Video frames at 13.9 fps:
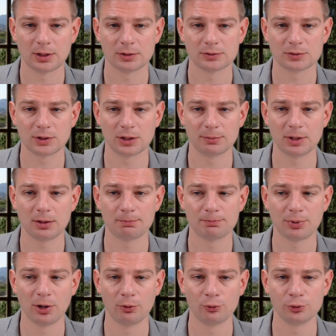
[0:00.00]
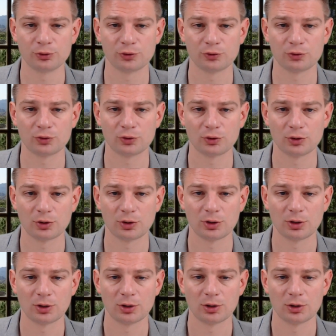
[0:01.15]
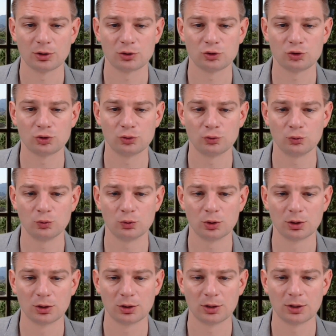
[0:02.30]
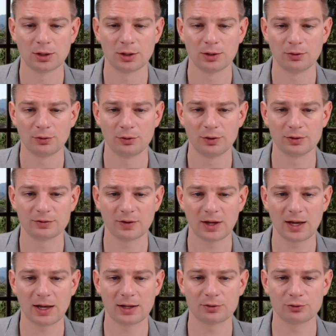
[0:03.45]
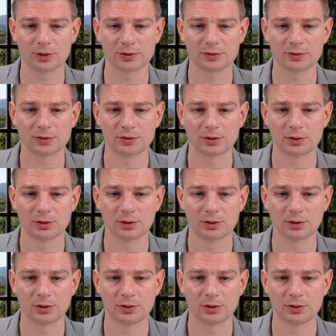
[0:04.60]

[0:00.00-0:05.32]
is going to be a post to this address.